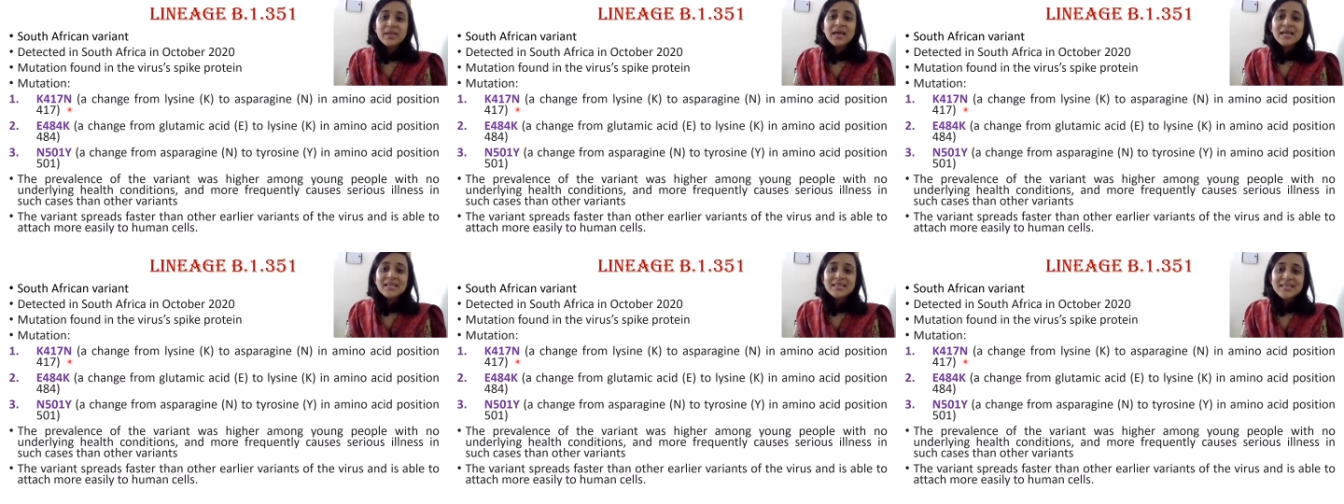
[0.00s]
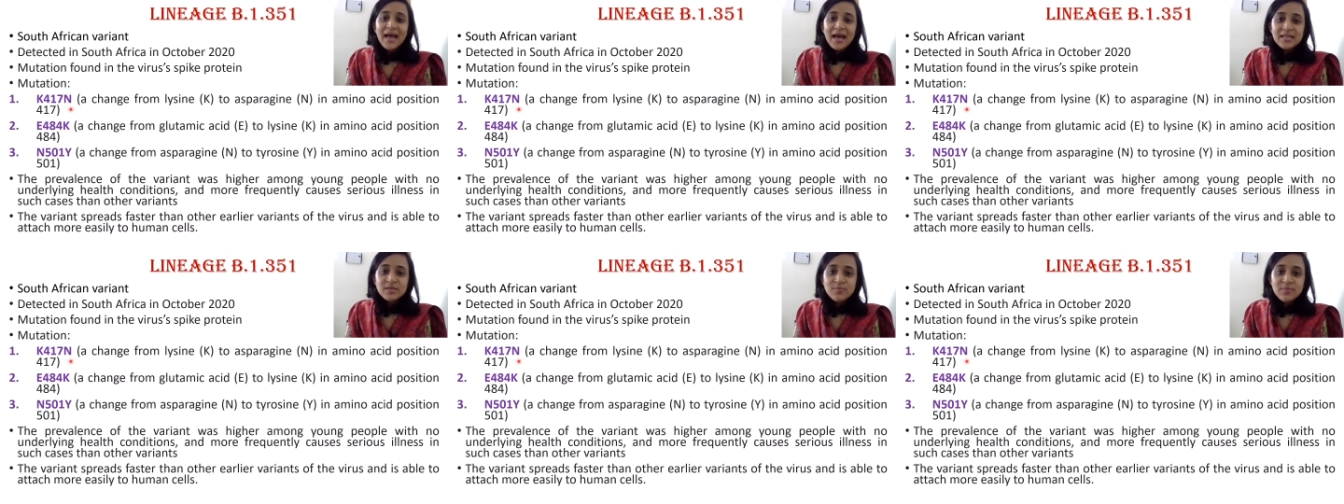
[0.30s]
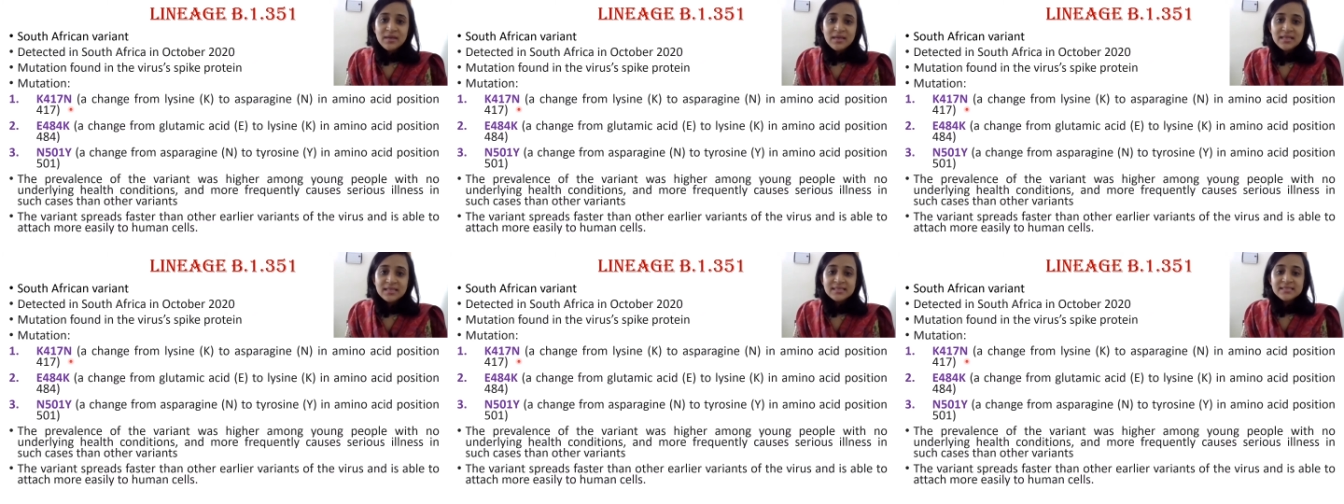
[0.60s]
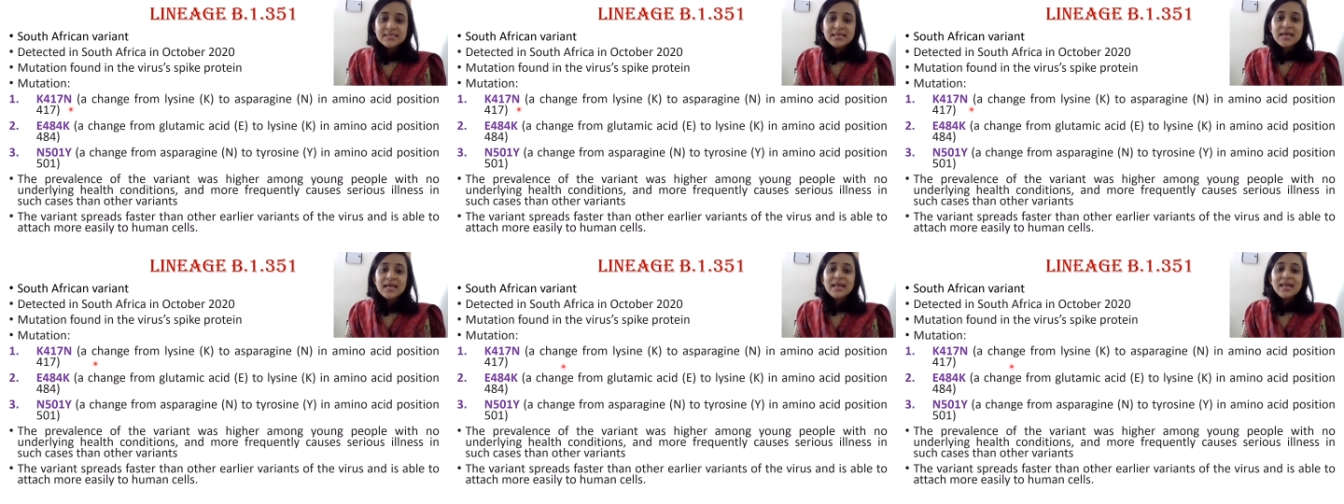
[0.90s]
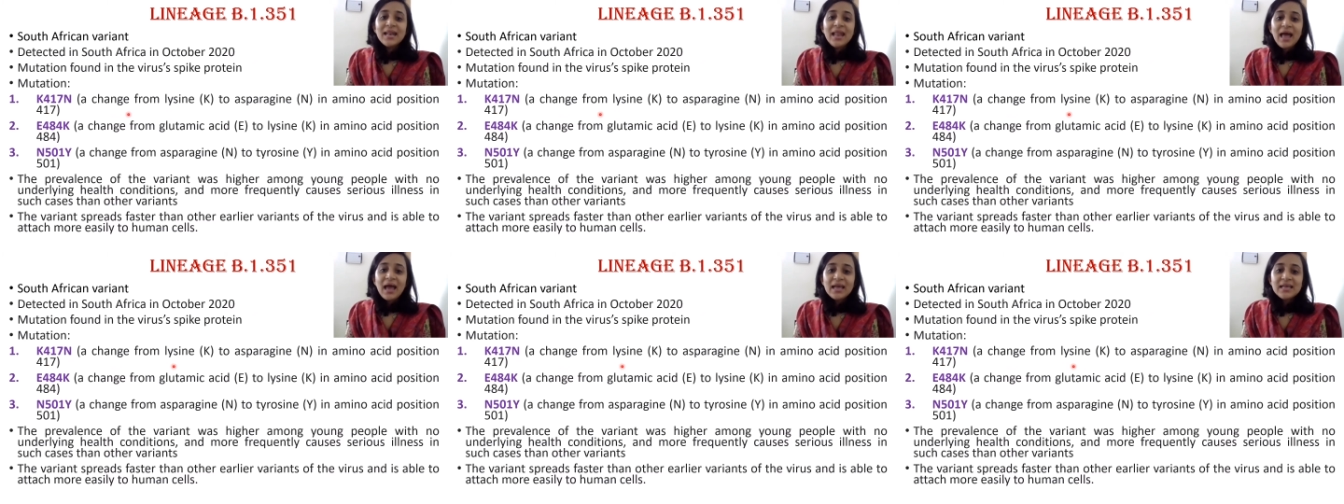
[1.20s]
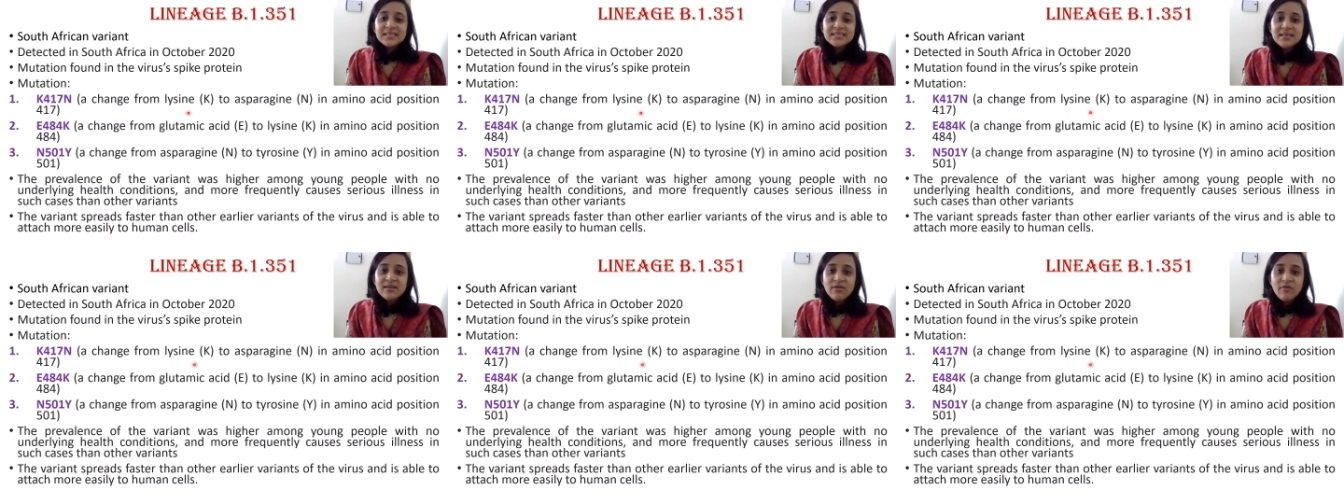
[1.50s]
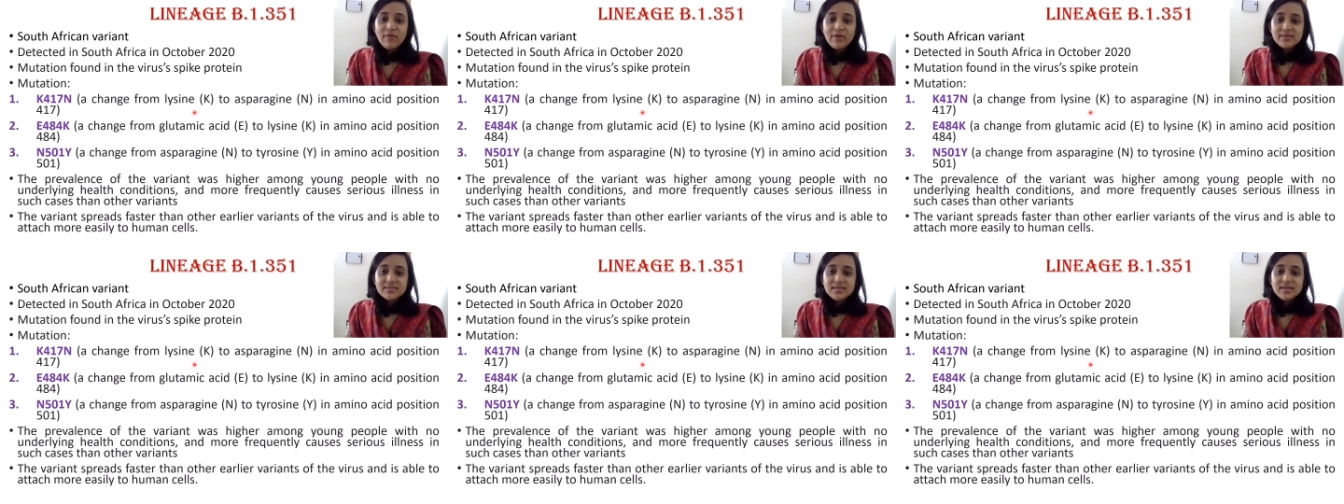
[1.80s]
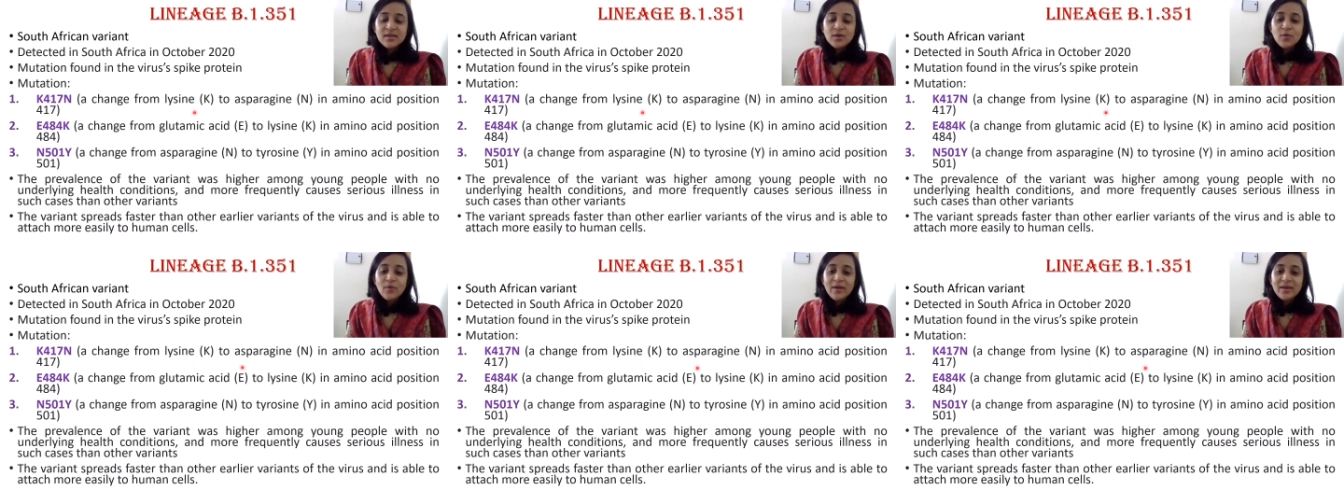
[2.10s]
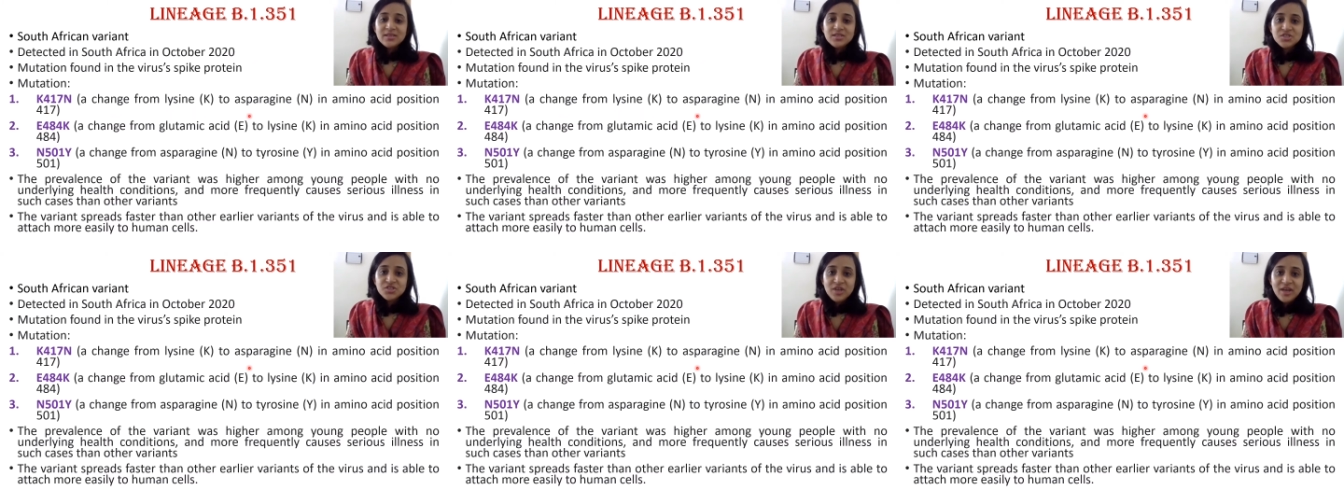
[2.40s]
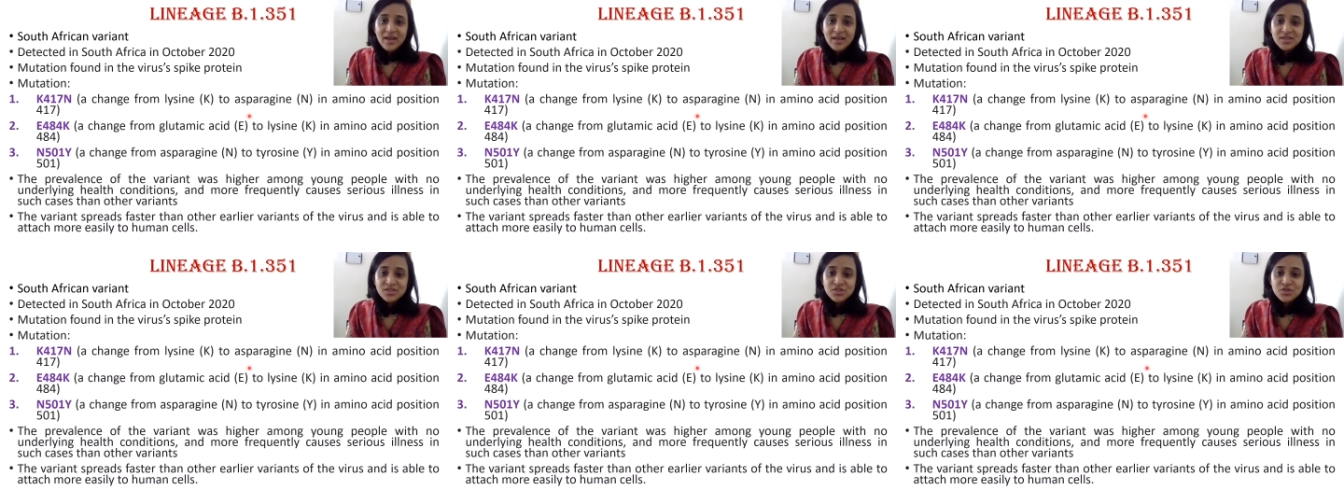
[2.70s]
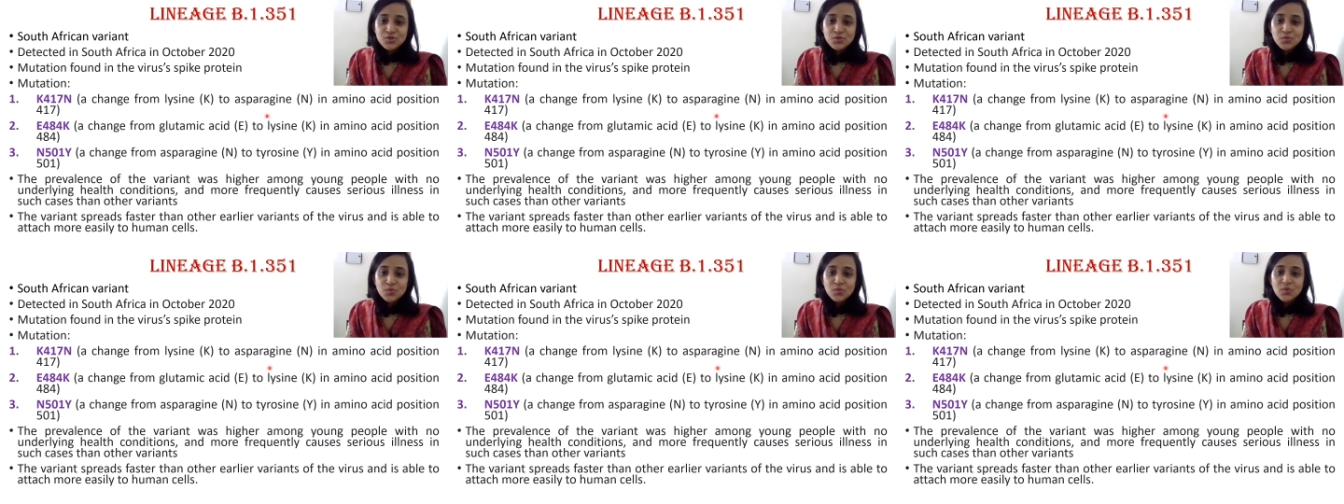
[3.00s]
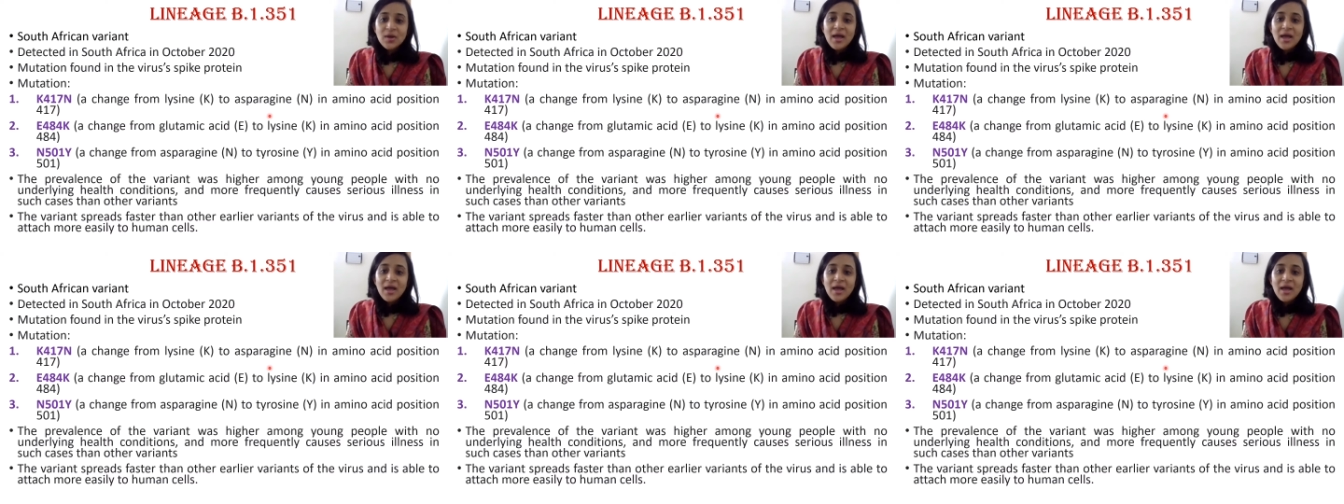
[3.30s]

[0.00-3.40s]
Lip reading: that means lysine residue is changed to